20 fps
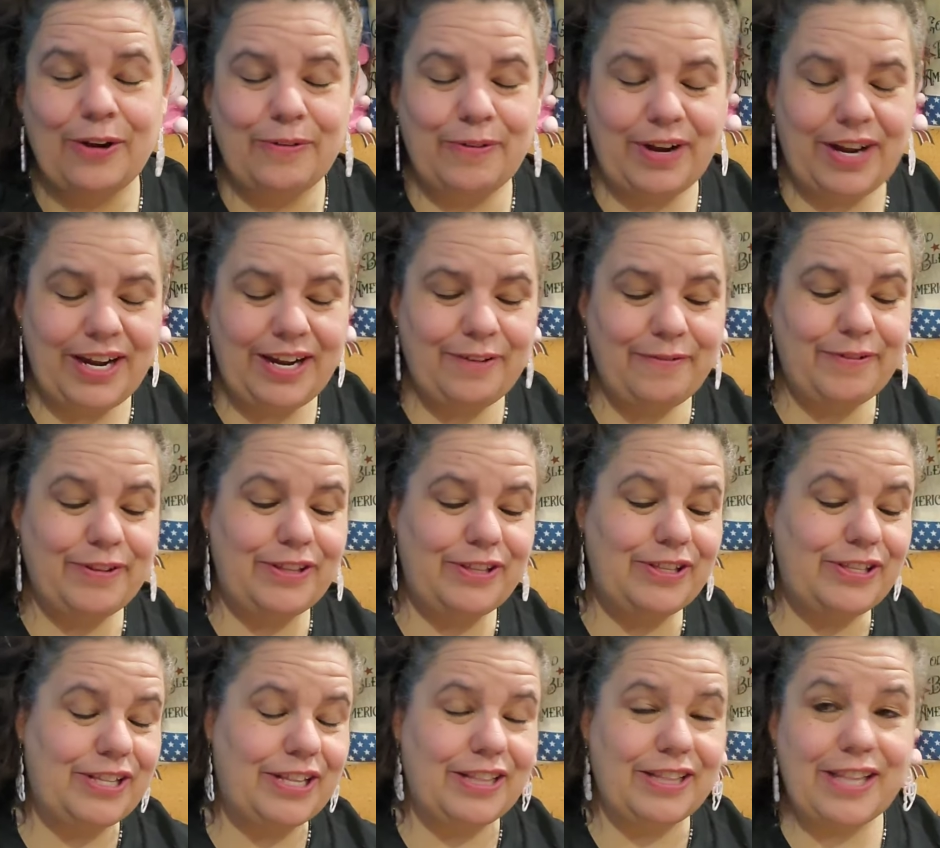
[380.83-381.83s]
right, with
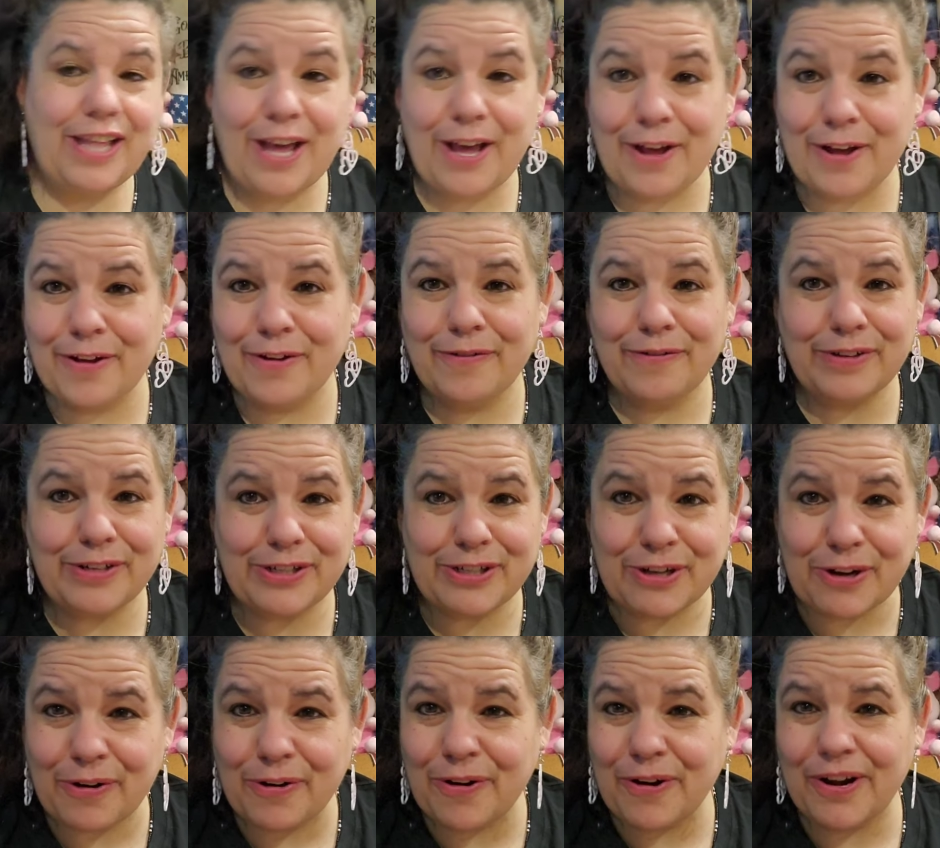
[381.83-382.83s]
love and
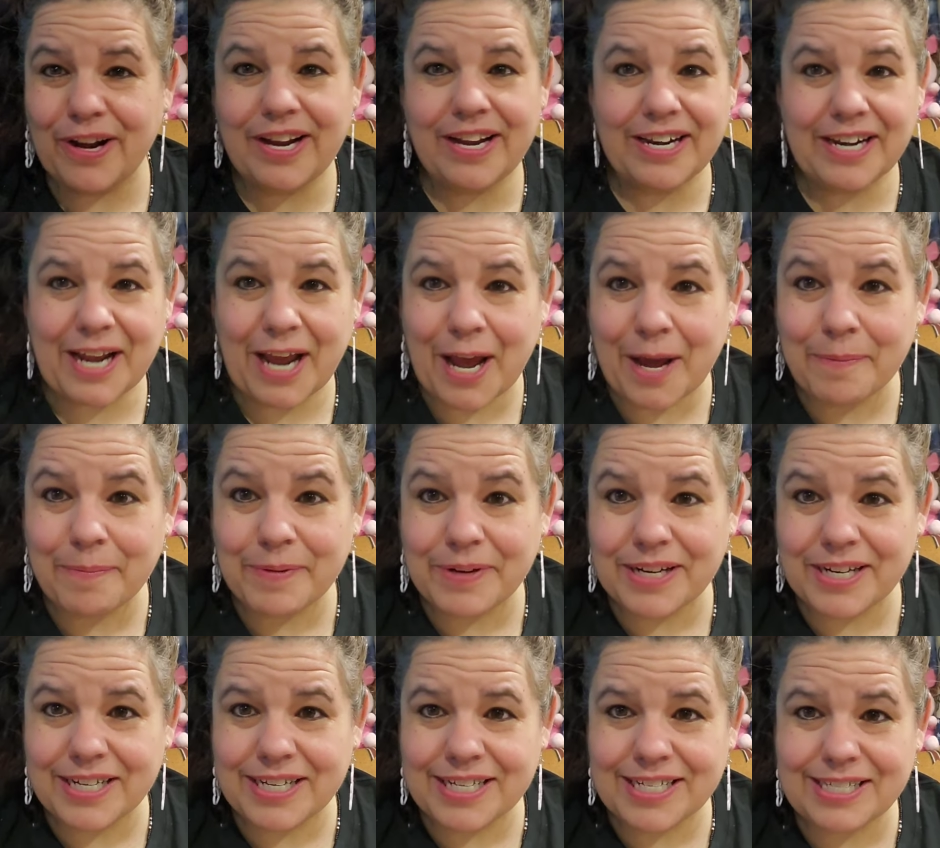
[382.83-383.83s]
joy and
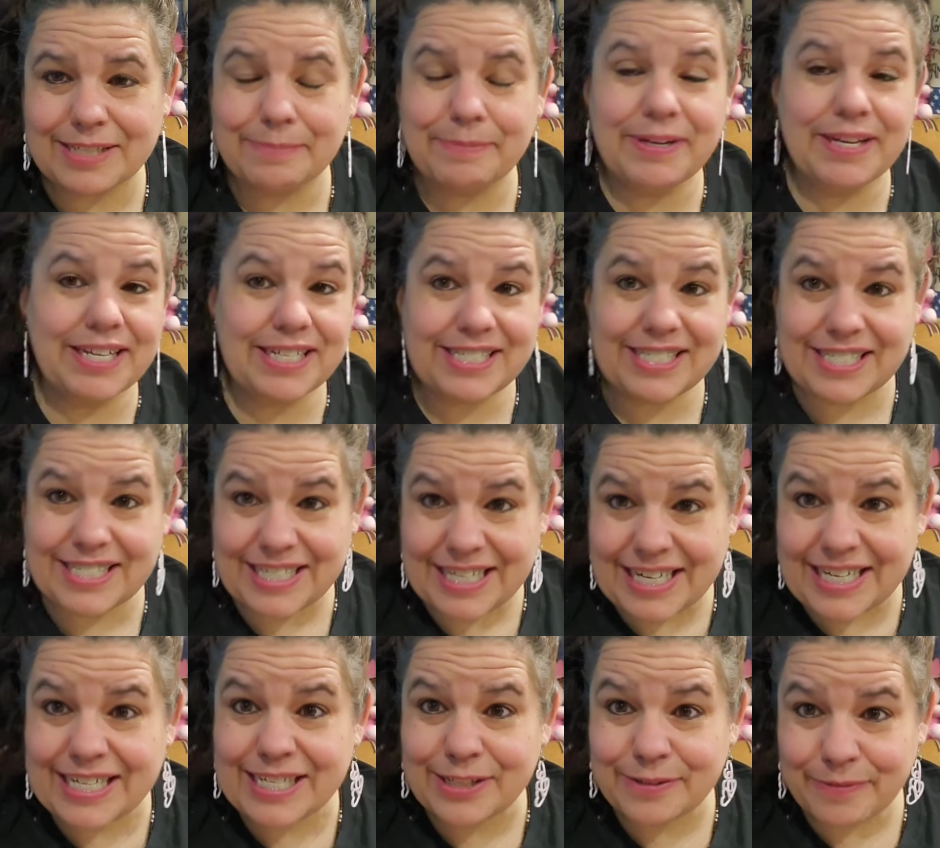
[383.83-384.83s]
happiness because
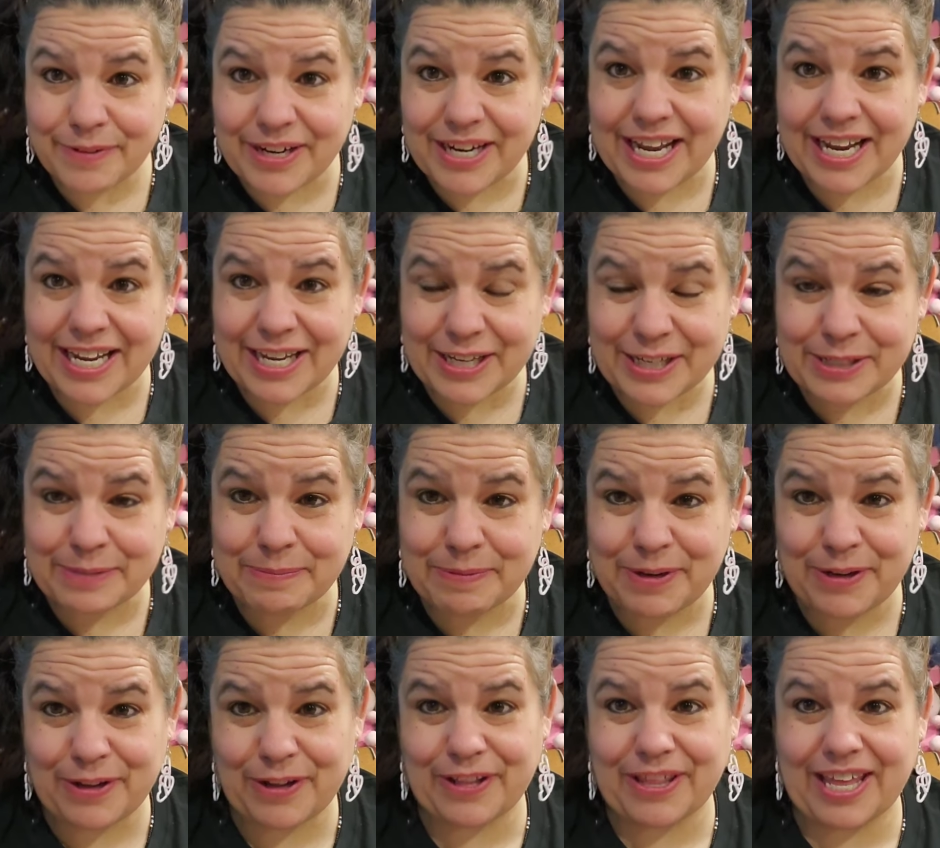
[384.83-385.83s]
He's the one that gives
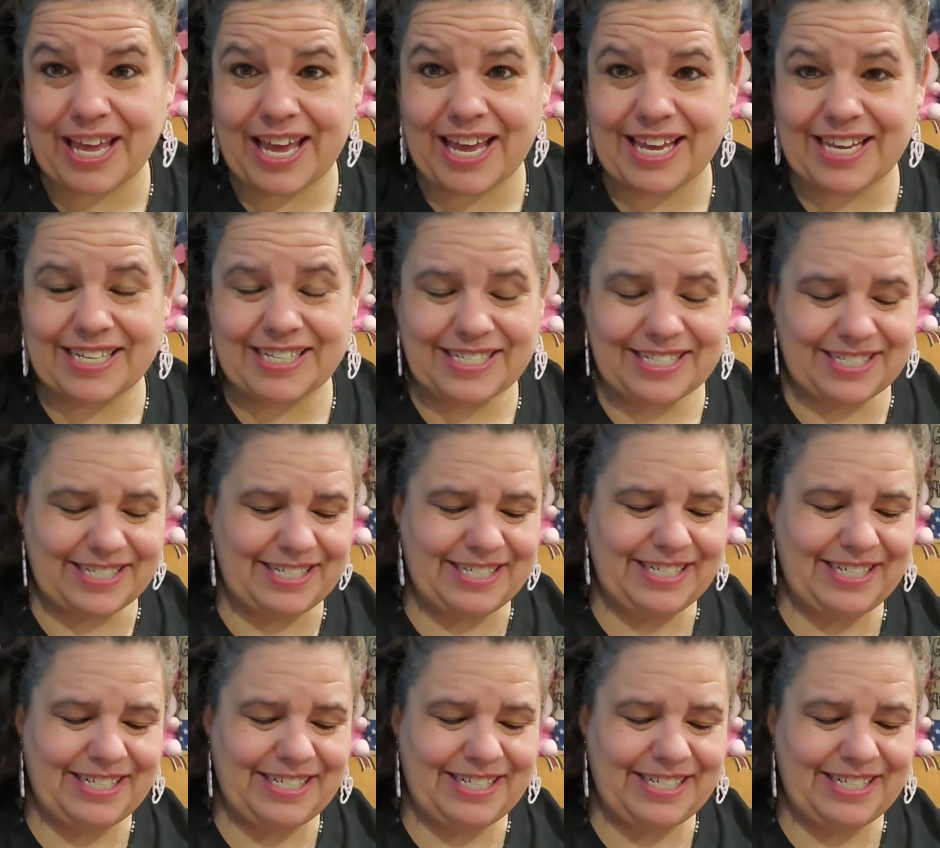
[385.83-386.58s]
me all that.